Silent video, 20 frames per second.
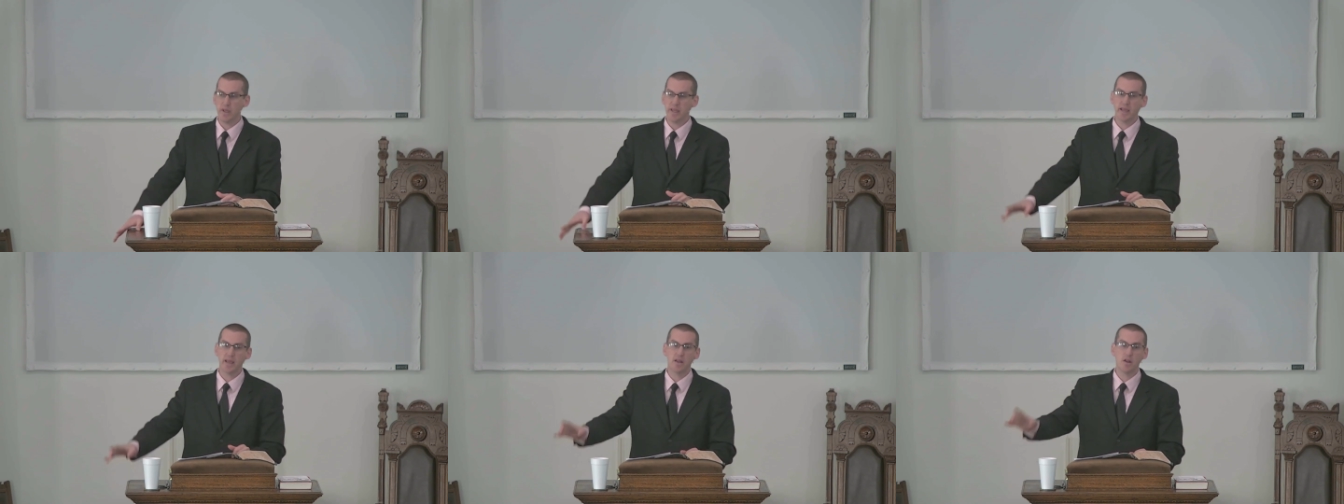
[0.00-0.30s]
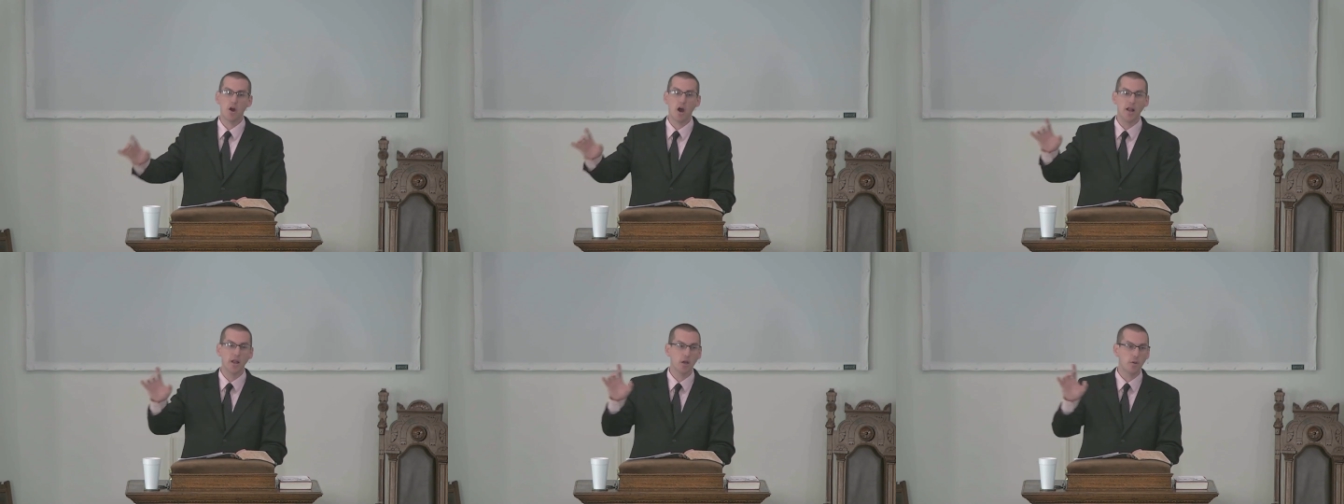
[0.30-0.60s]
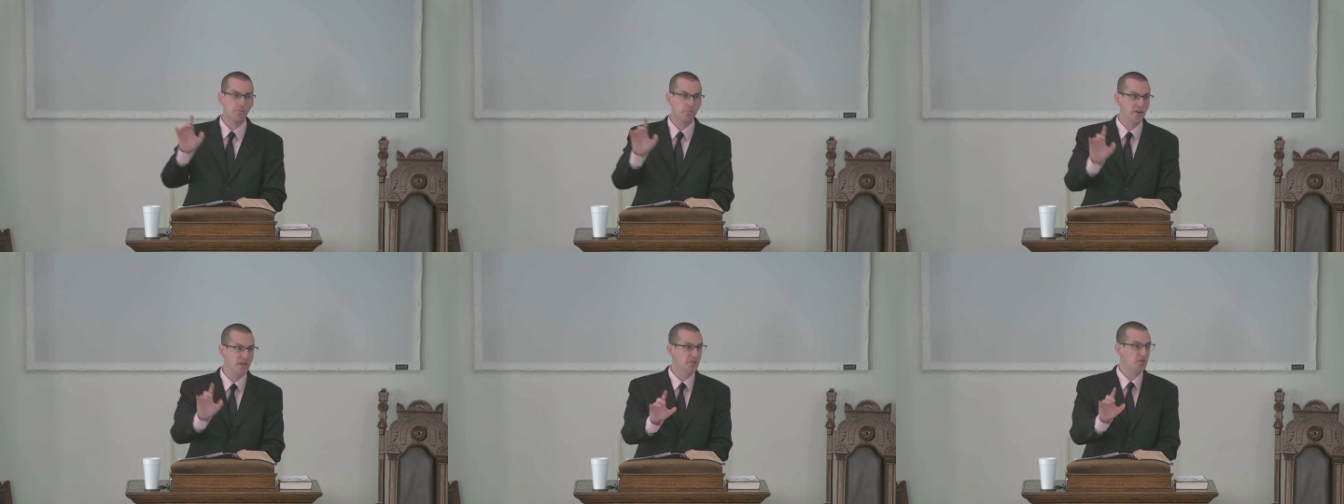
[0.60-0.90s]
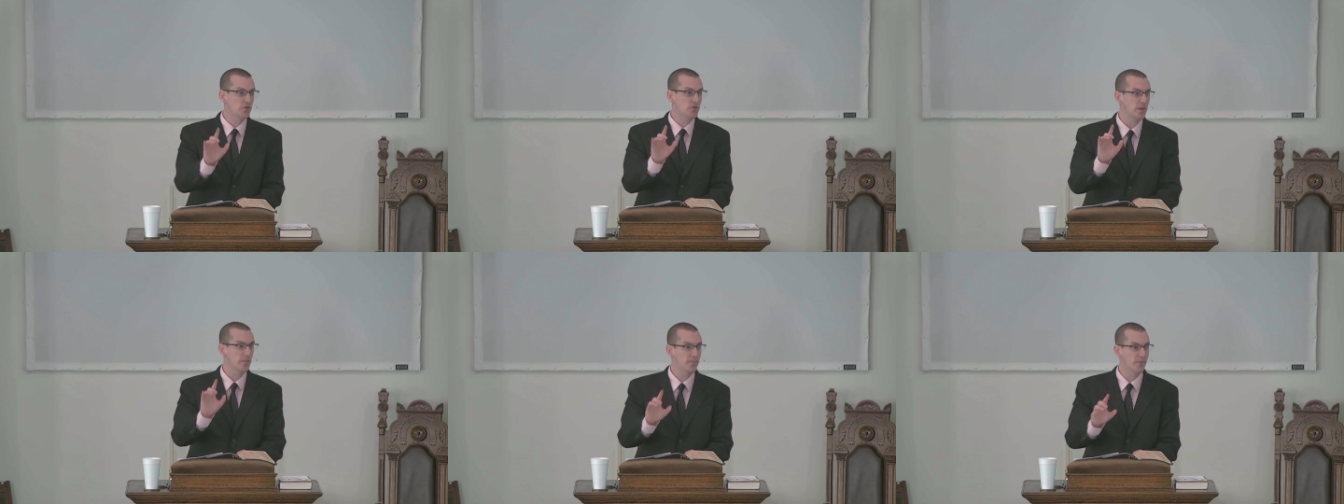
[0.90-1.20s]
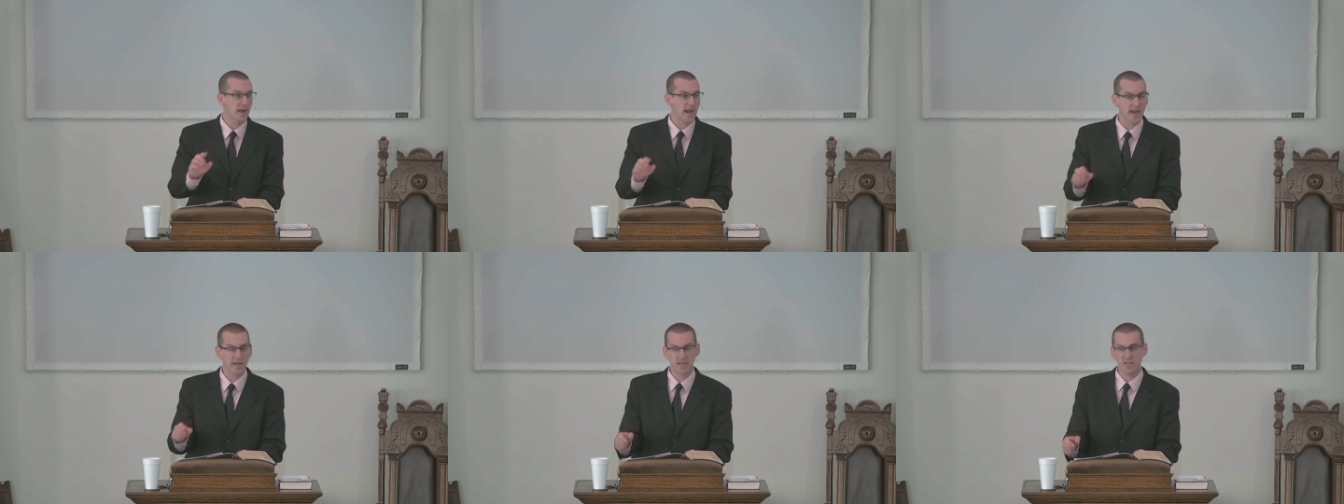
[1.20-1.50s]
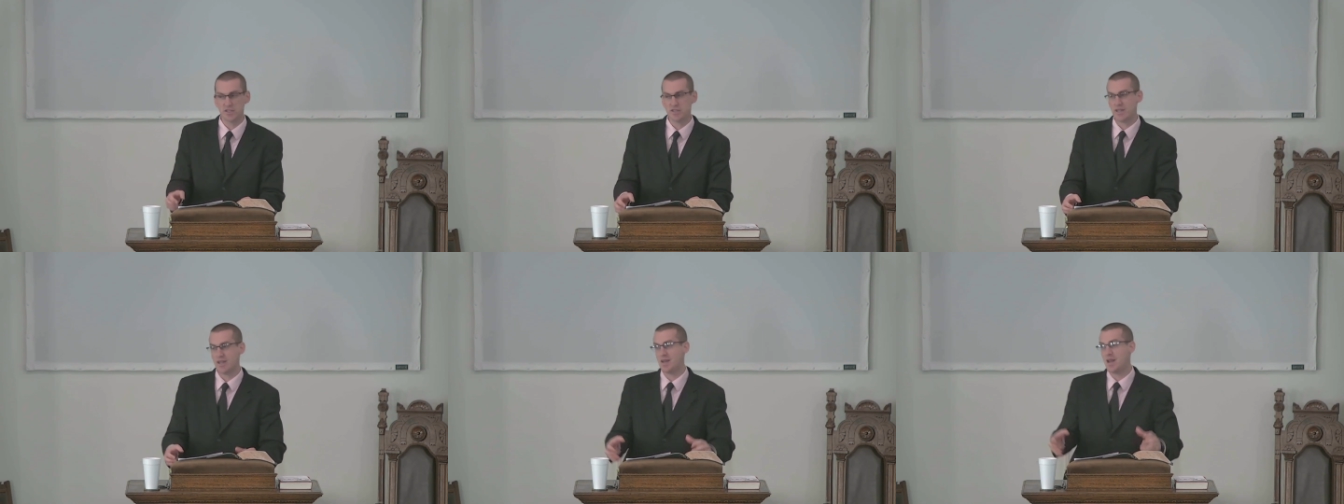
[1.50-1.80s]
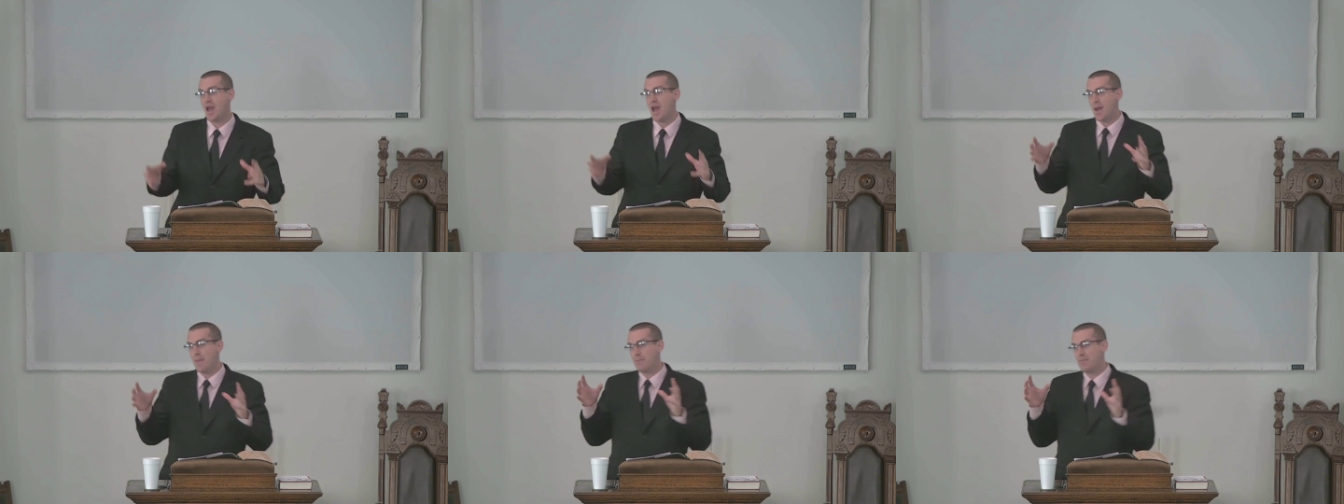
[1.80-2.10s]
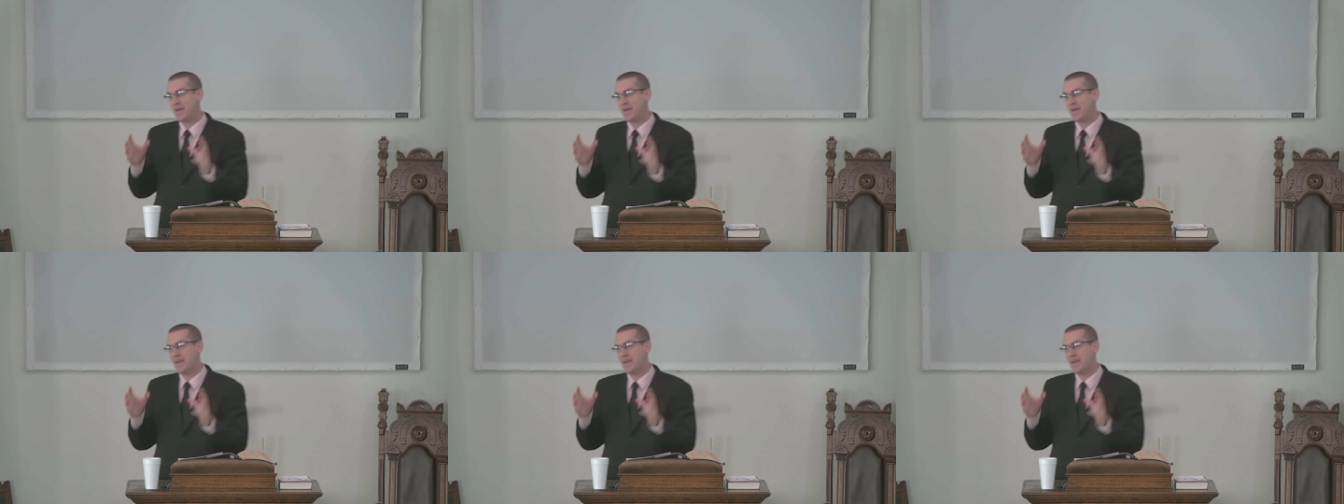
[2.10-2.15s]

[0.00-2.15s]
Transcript: We cannot habitually practice sin